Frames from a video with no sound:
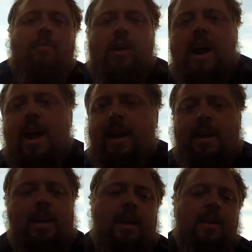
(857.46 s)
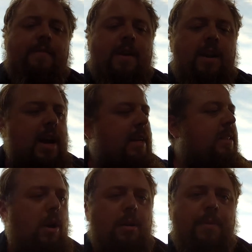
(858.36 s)
right, found a nice
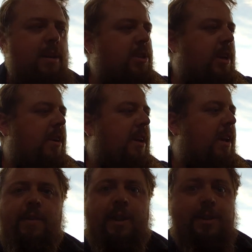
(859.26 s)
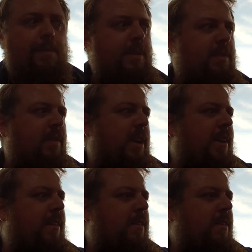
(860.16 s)
park bench here to finish up this video.